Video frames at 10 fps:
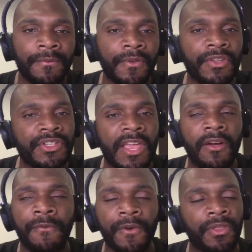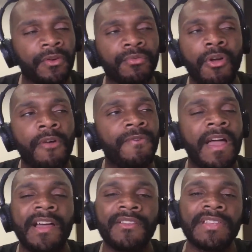for their RAW
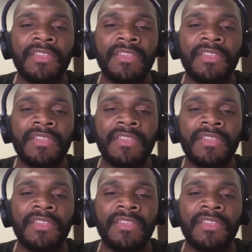files?